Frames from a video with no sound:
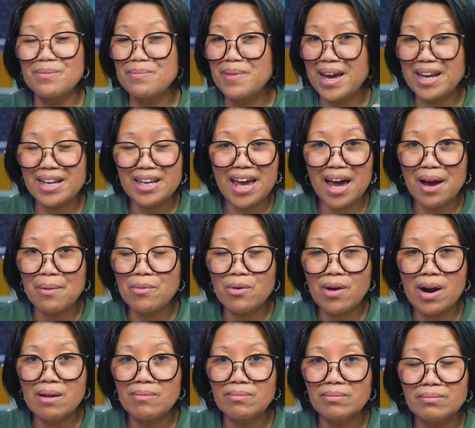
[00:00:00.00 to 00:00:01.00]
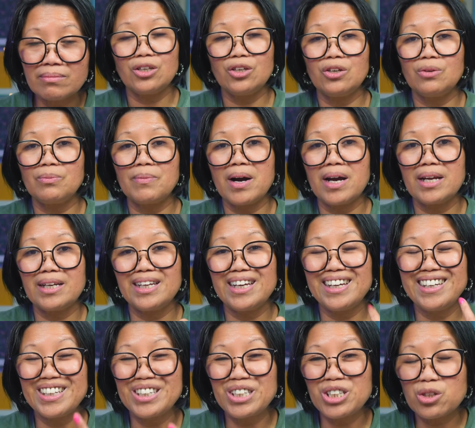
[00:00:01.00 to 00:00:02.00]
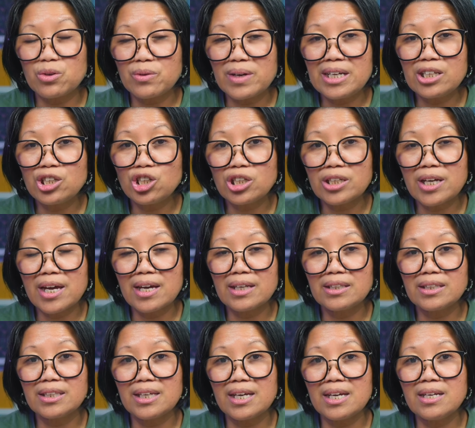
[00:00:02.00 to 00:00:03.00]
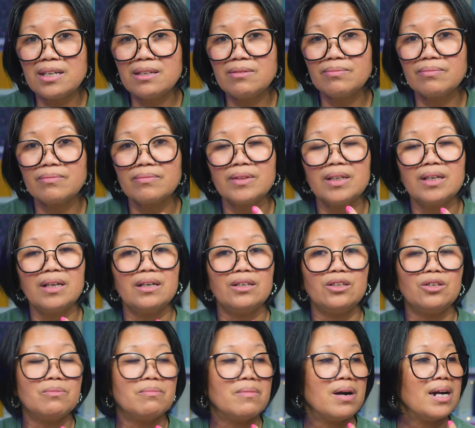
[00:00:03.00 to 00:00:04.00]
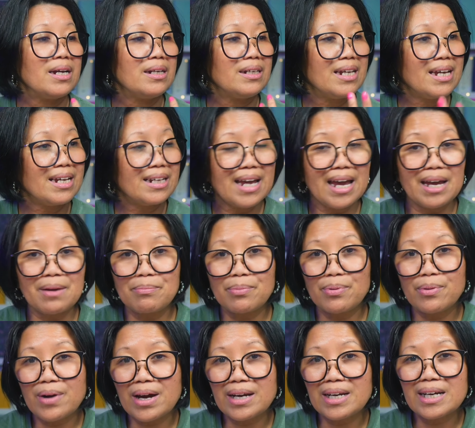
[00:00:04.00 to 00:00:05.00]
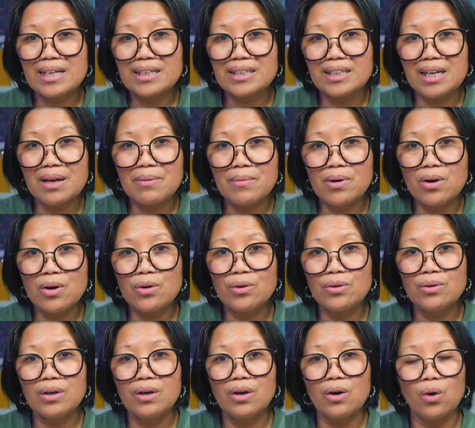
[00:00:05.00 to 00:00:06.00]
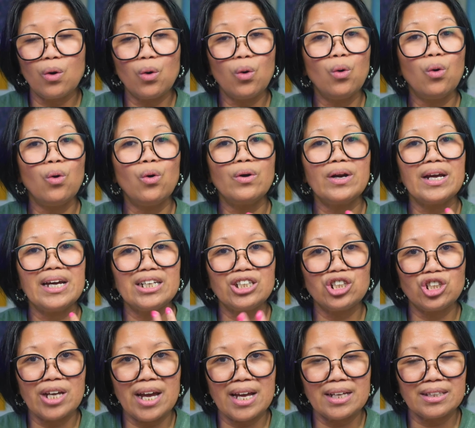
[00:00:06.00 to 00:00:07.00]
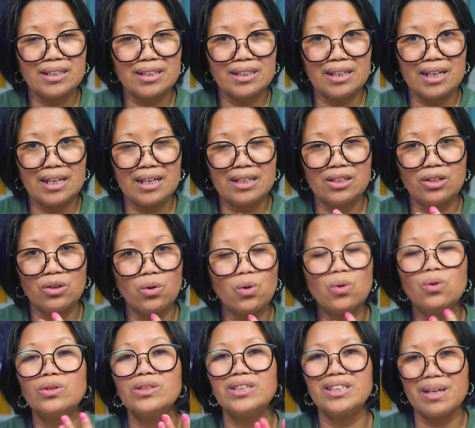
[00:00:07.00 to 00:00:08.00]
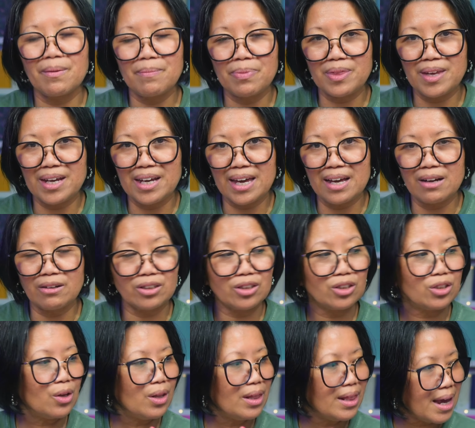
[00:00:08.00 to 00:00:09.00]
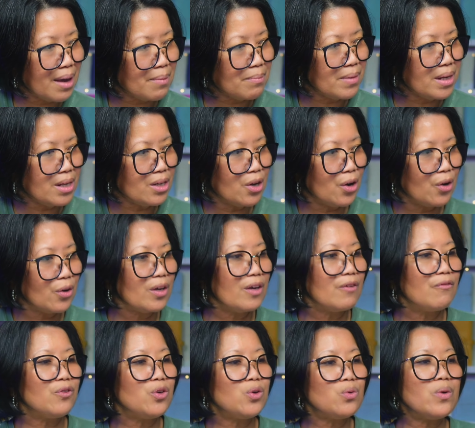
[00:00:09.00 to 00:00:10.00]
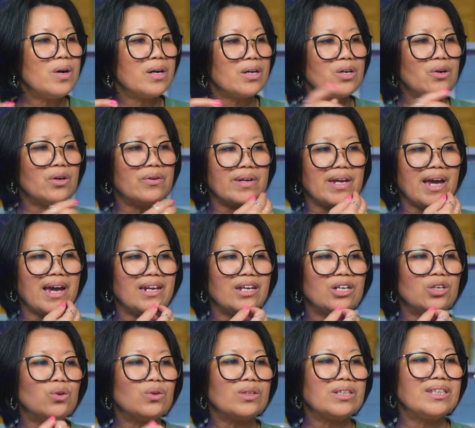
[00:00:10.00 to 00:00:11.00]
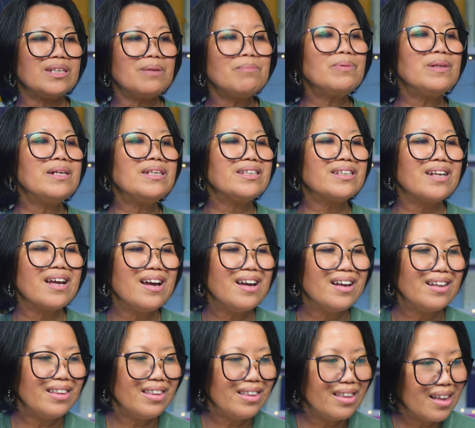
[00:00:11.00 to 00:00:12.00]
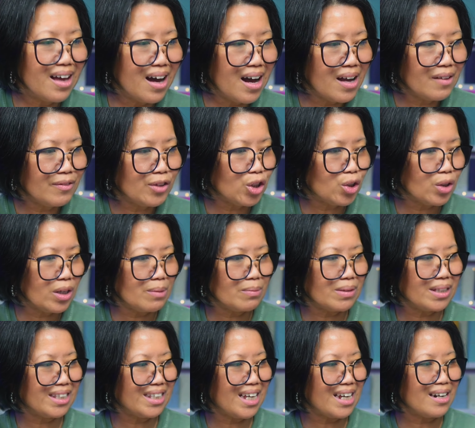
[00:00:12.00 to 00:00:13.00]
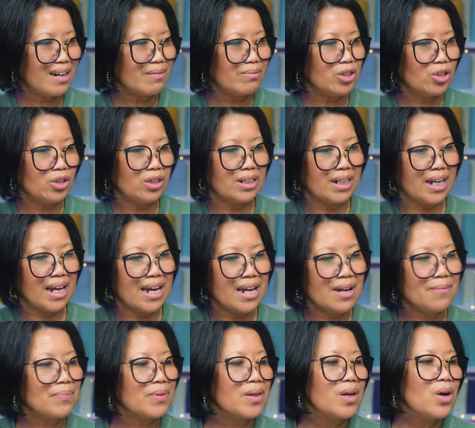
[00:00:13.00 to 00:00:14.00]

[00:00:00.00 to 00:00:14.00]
the main camera, you might need a screen share scene, you might need a product demo or a chat scene or something else. So let me know if you were creating your simplest live stream setup today,